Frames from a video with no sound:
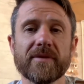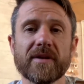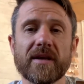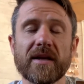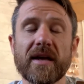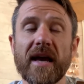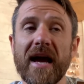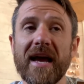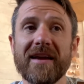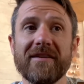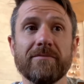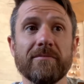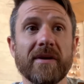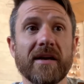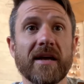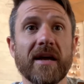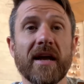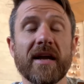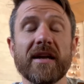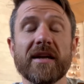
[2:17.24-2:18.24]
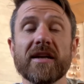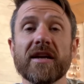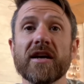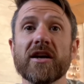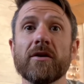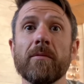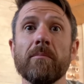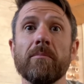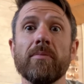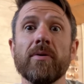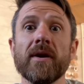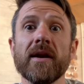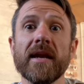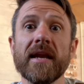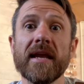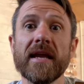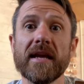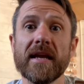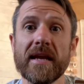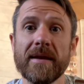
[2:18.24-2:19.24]
gave me a
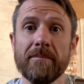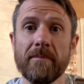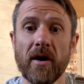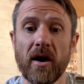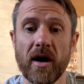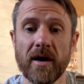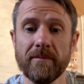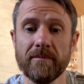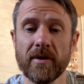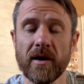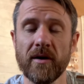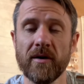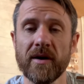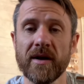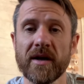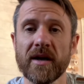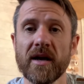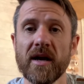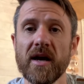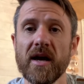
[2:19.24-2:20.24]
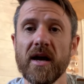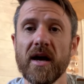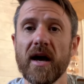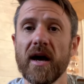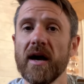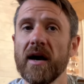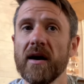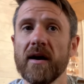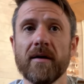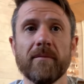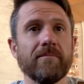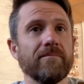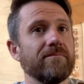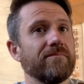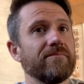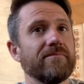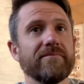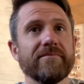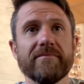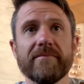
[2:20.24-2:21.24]
completely mind-blowing
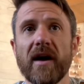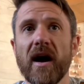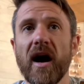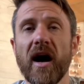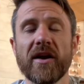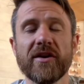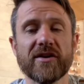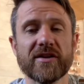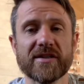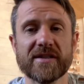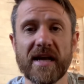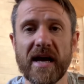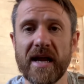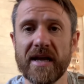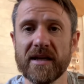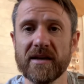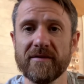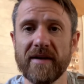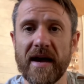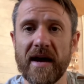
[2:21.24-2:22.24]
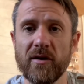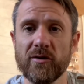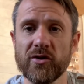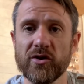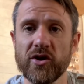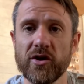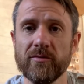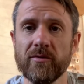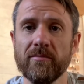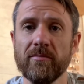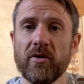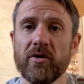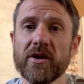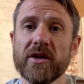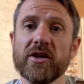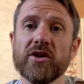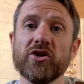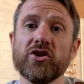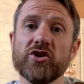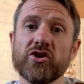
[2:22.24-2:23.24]
understanding of how the human
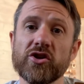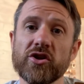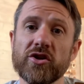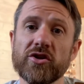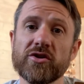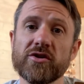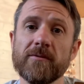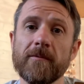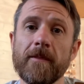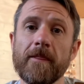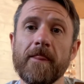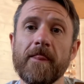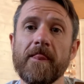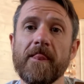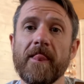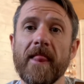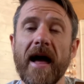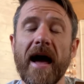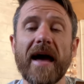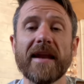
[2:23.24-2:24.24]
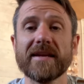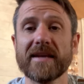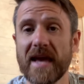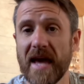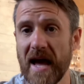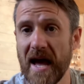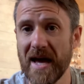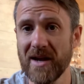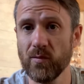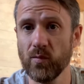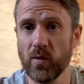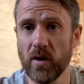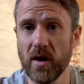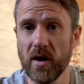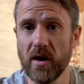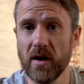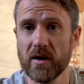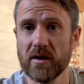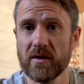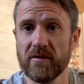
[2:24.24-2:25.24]
body should and can
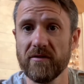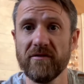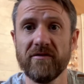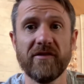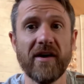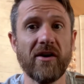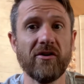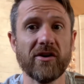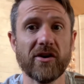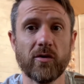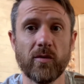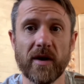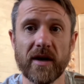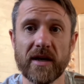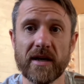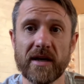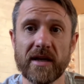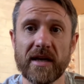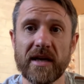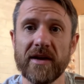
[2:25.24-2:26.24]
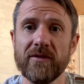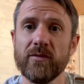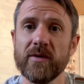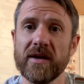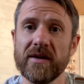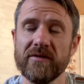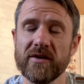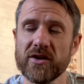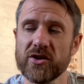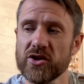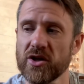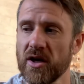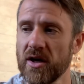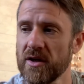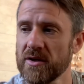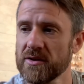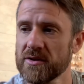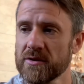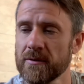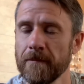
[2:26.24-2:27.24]
work very quickly if we give it a
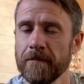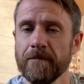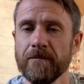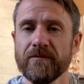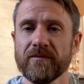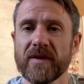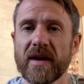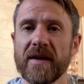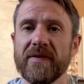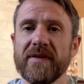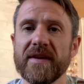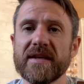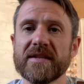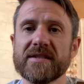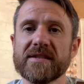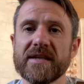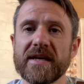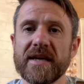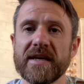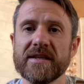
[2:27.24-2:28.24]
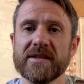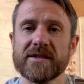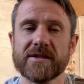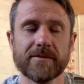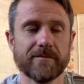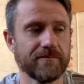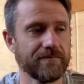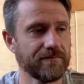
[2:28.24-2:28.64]
chance. And this is